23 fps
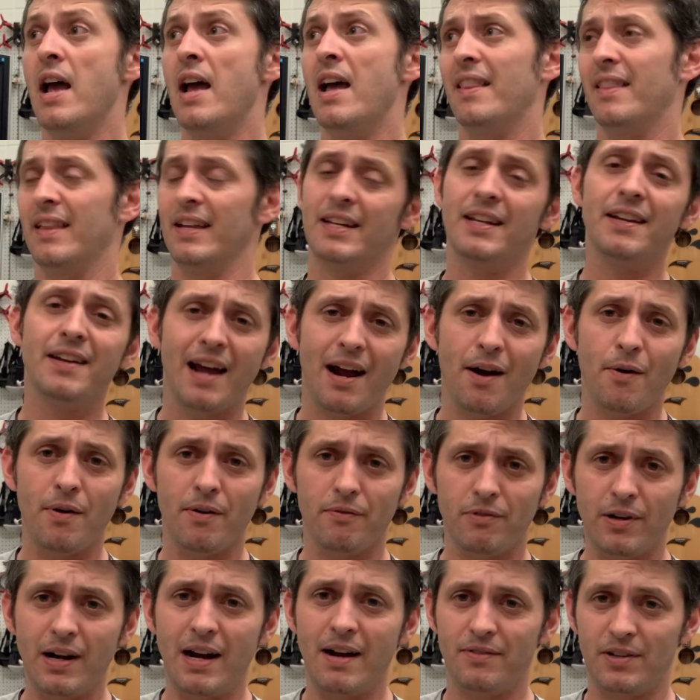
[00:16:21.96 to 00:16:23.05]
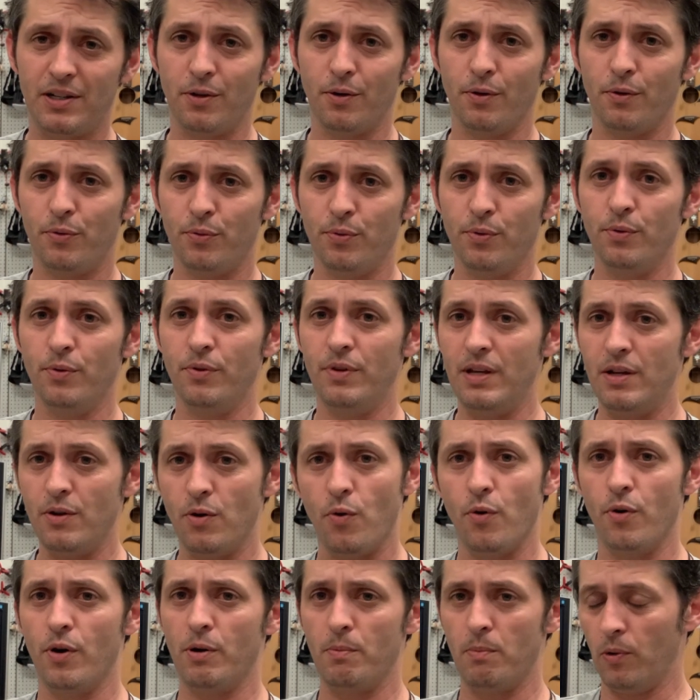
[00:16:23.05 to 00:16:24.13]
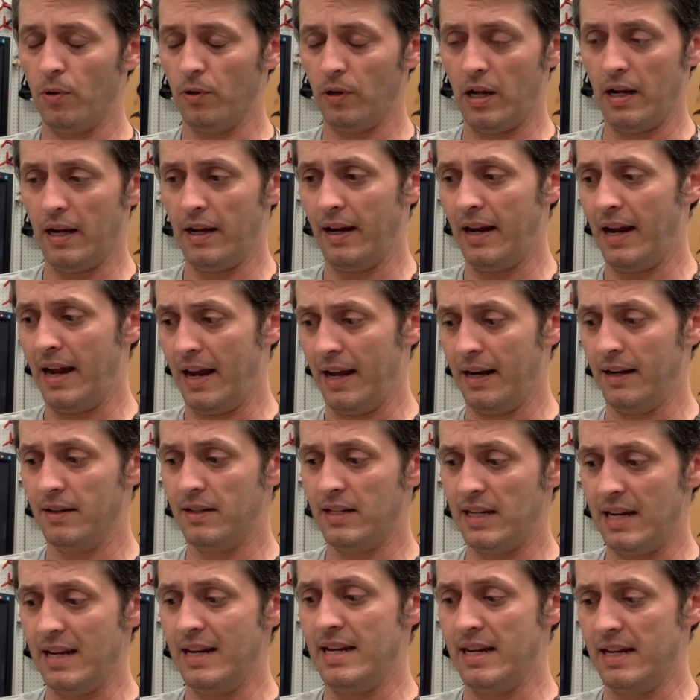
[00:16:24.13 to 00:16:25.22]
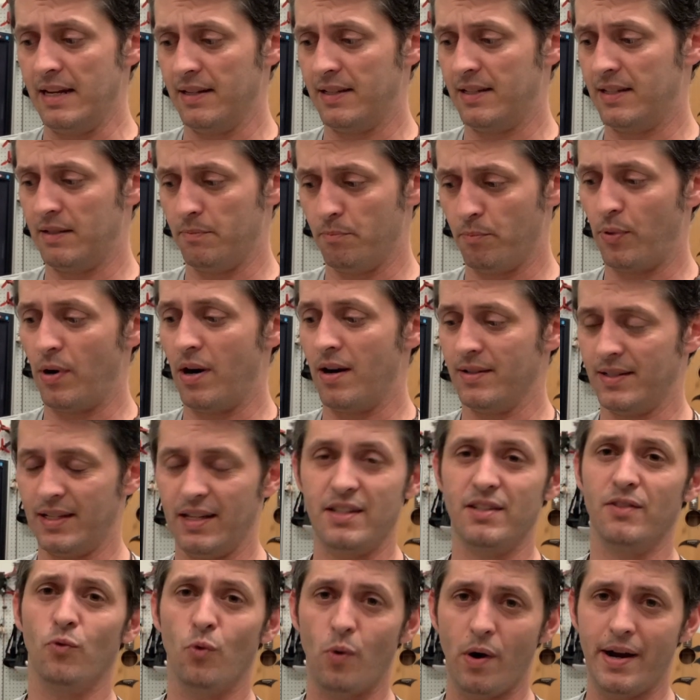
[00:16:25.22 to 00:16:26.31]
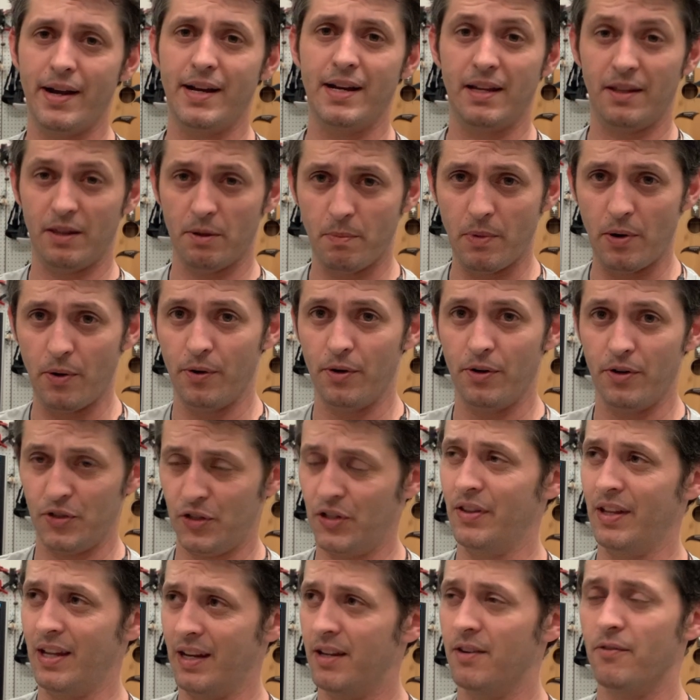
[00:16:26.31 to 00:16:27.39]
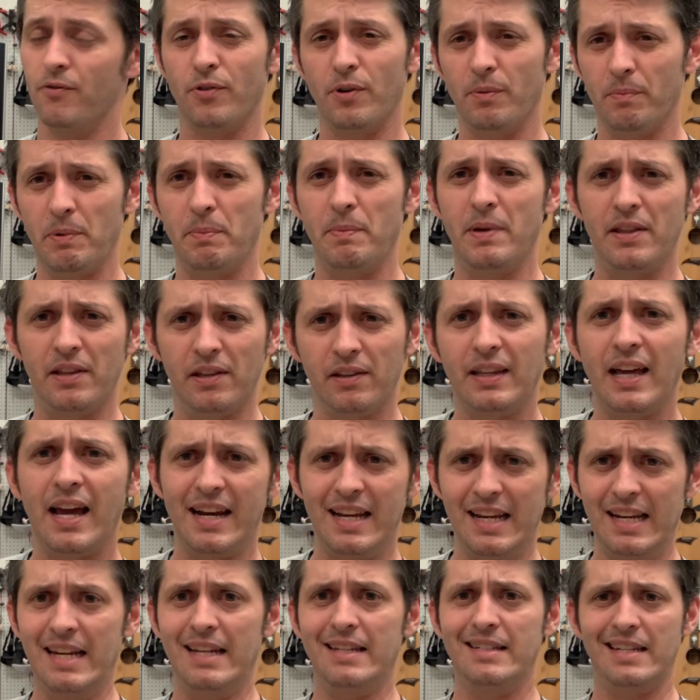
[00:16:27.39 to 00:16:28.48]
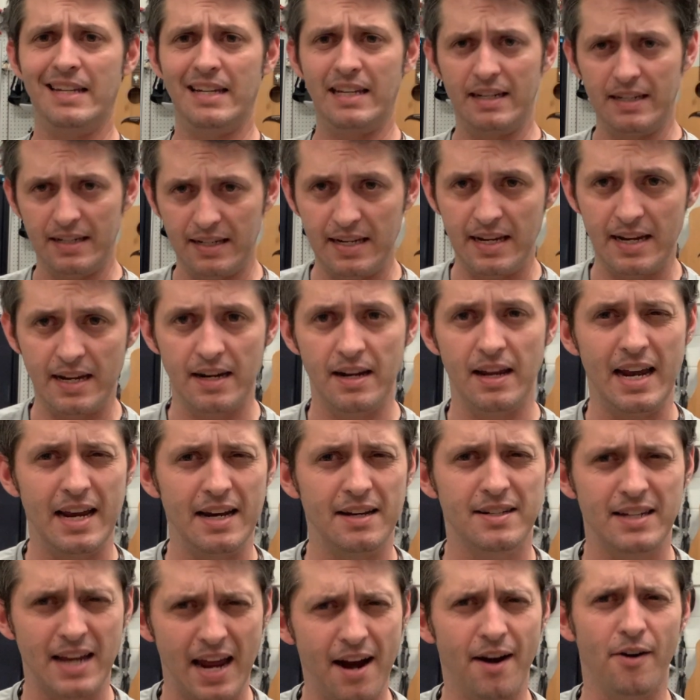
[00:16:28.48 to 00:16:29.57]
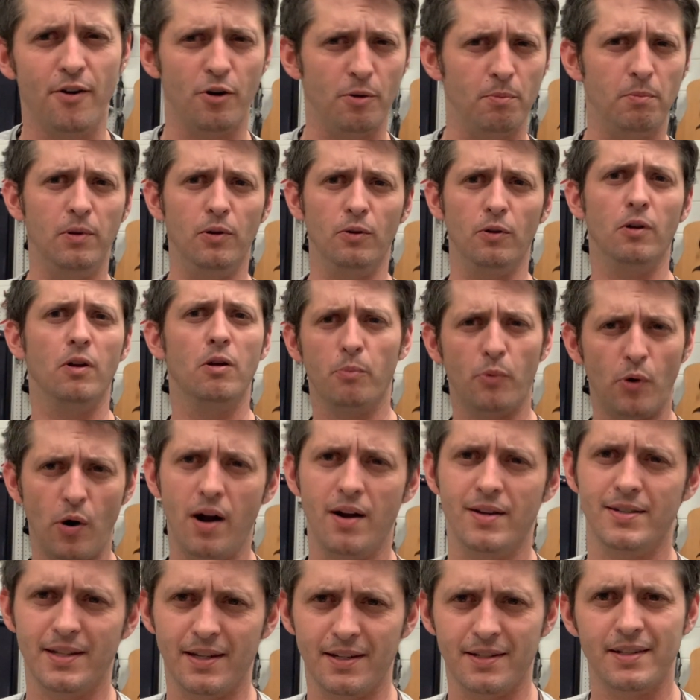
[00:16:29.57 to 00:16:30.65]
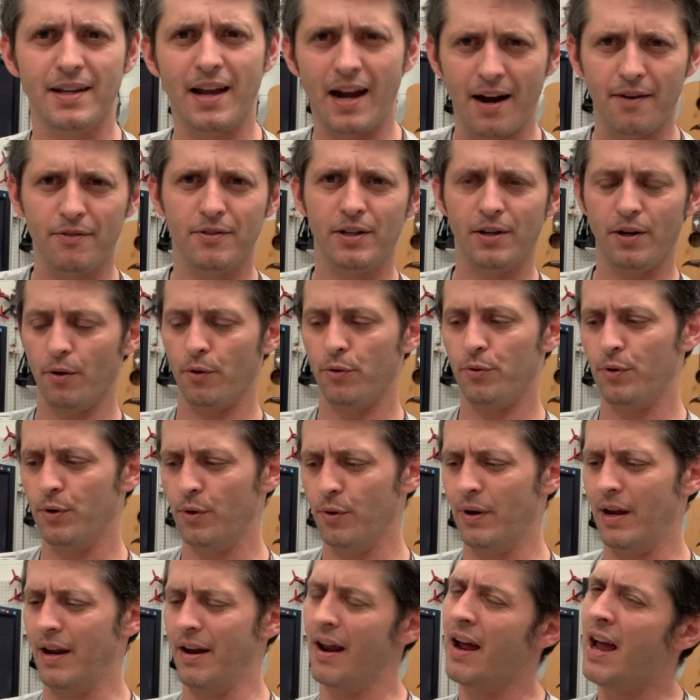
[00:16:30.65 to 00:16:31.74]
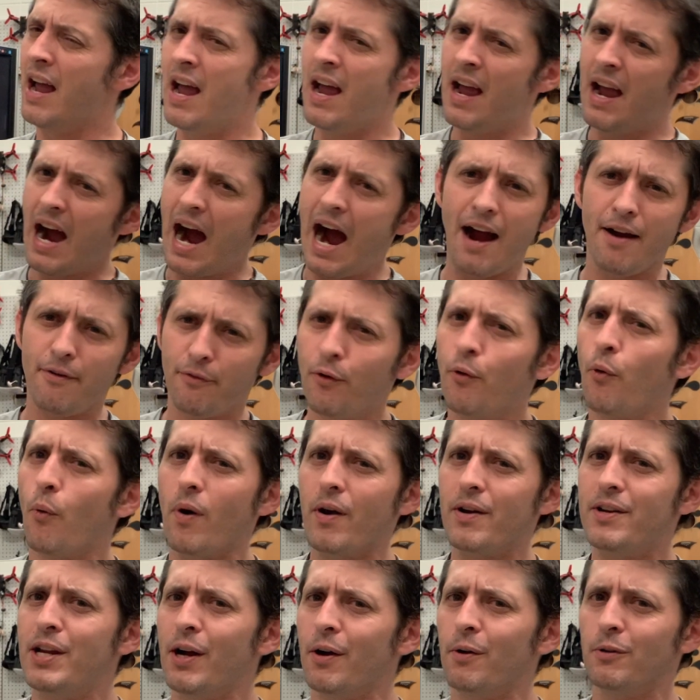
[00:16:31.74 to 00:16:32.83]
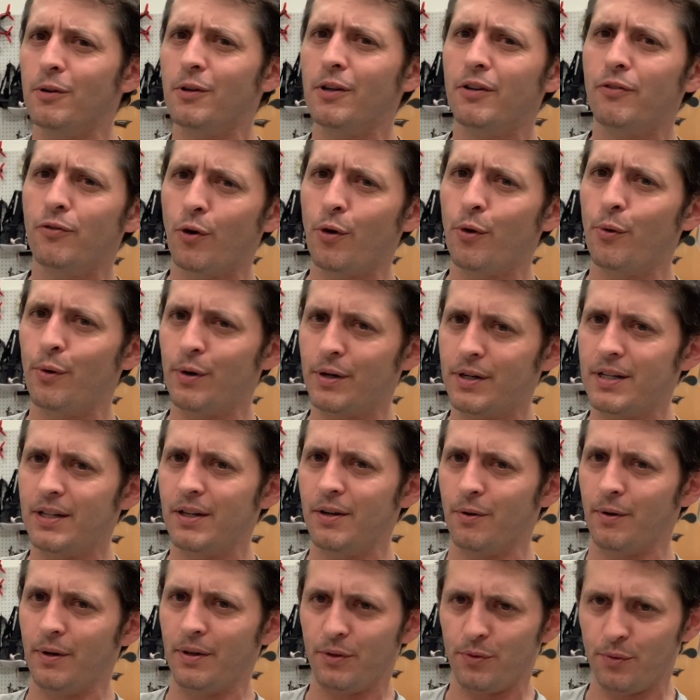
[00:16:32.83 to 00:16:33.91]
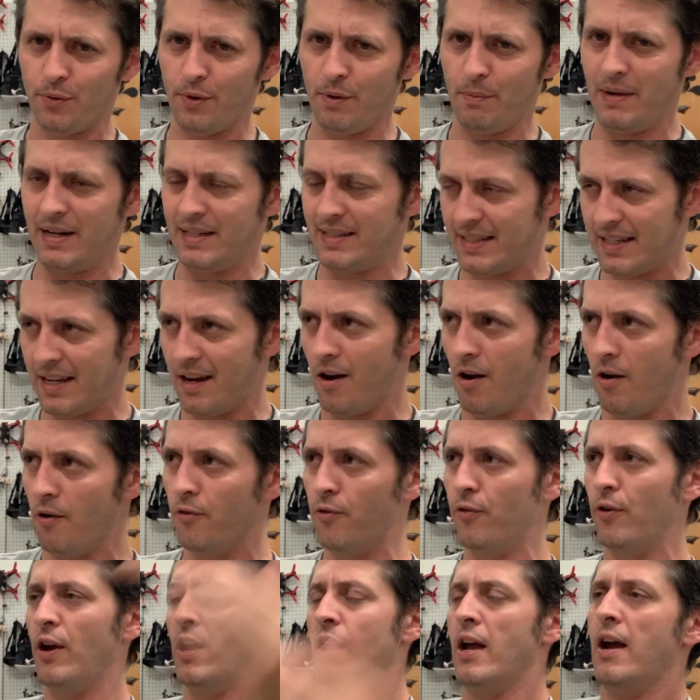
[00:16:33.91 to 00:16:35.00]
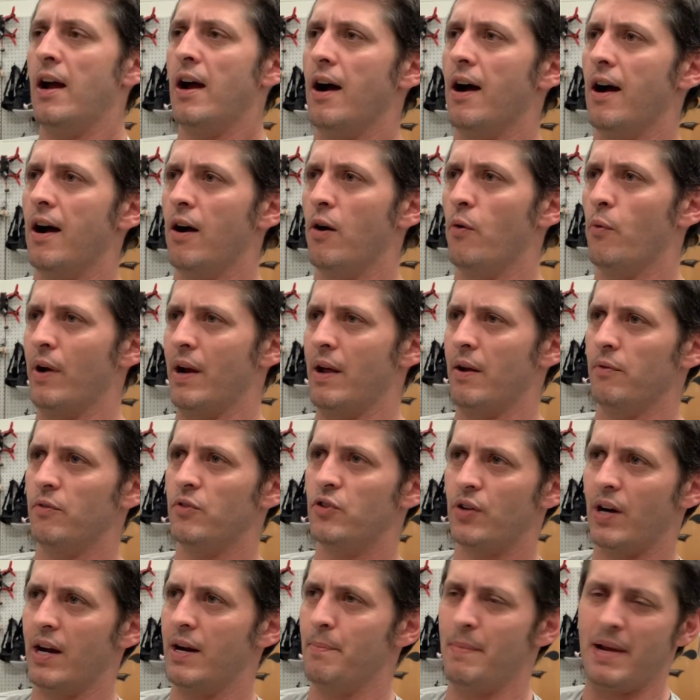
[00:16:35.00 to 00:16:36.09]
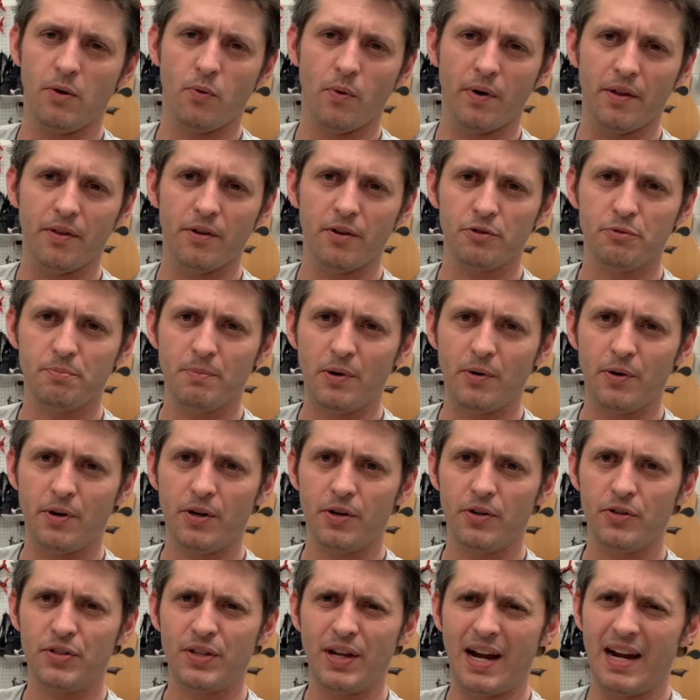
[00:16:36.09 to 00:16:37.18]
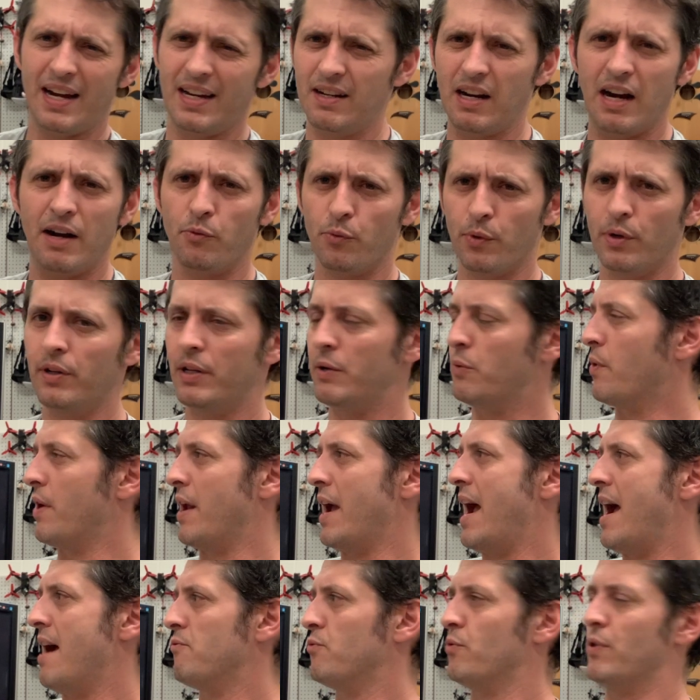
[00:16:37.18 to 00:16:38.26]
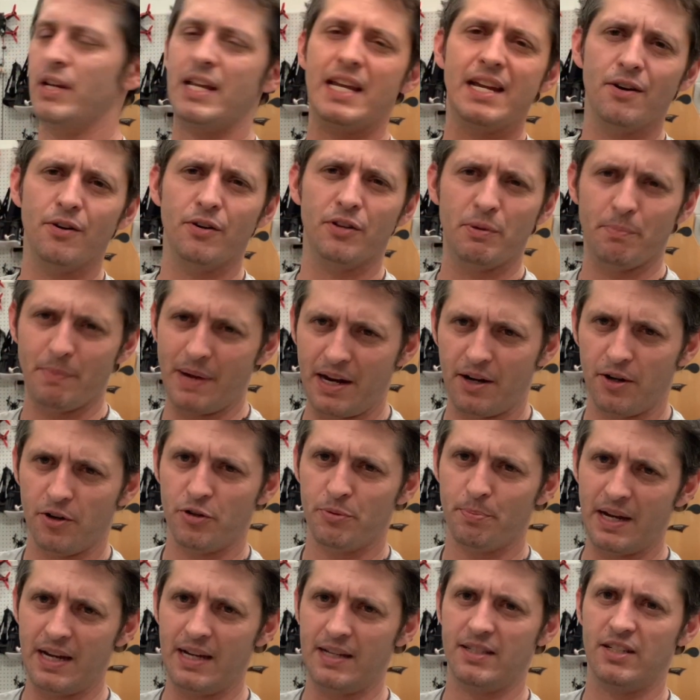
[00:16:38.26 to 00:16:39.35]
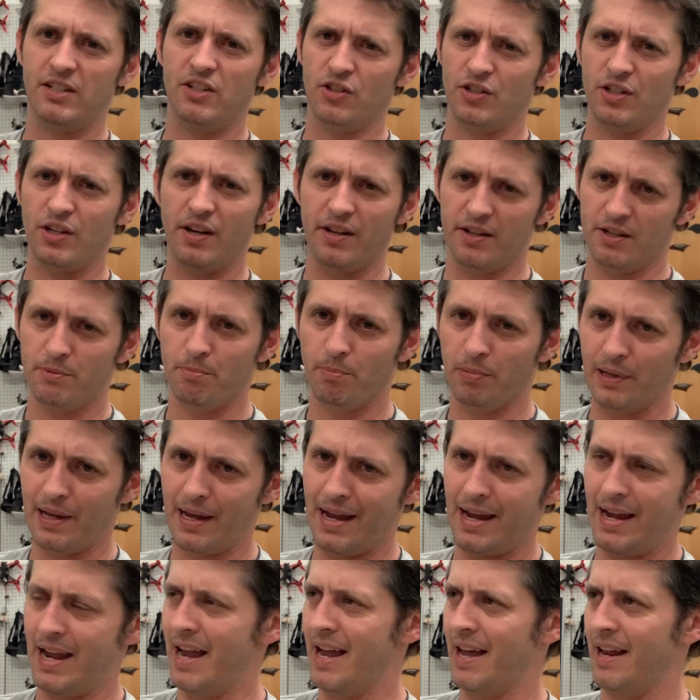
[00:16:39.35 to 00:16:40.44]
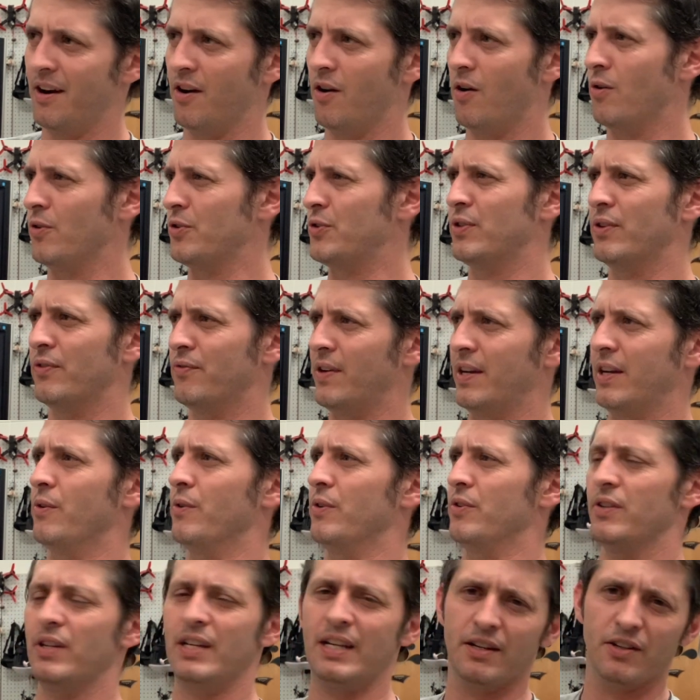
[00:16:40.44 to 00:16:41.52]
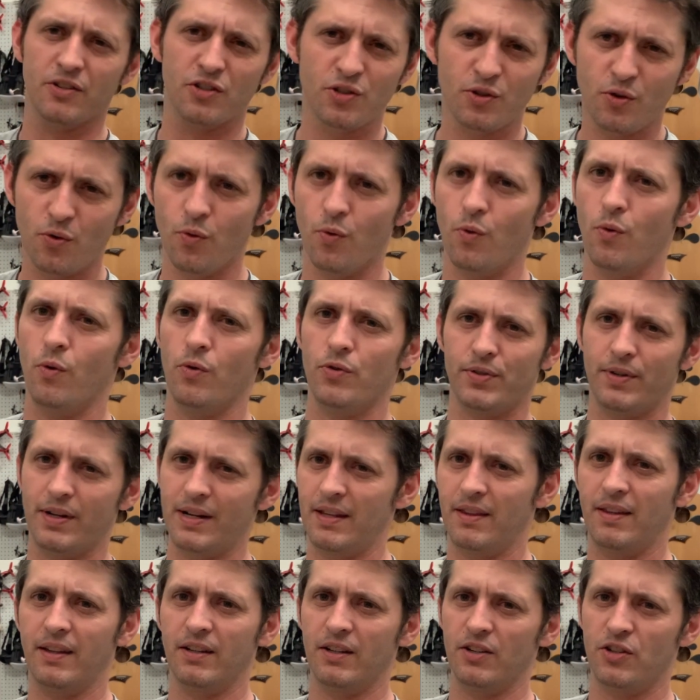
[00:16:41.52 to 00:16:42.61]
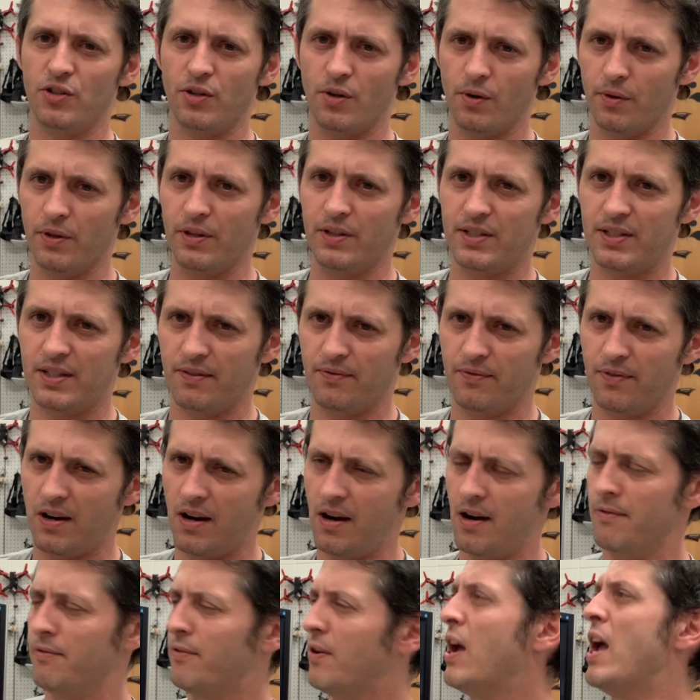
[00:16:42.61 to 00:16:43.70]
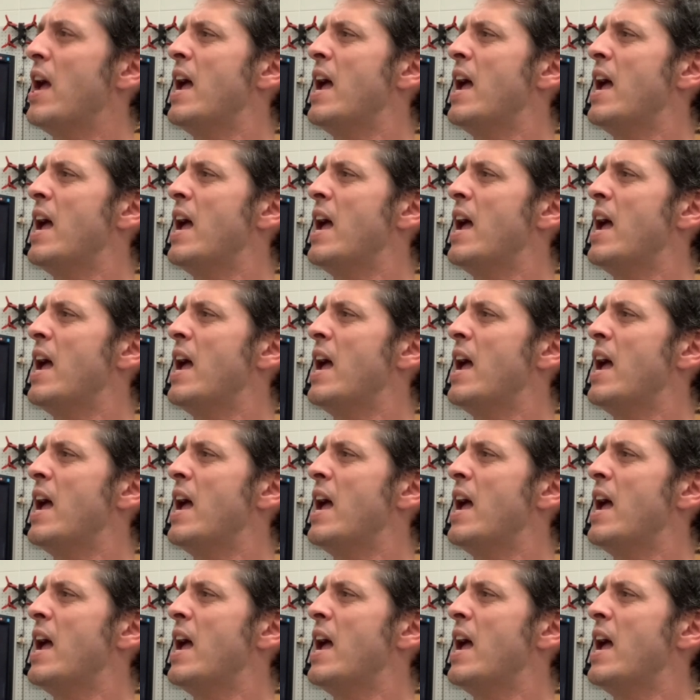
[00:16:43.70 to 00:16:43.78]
They did, however, have to go through the horrible and tedious process of winding the motors, and they confirmed to me that that is indeed a terrible process to have to go through. And I, for one, don't look forward to going through it myself. When I try to make one of those motors. I really want to have one here at the makerspace just to display, and also if I go into schools or anything to show this stuff off,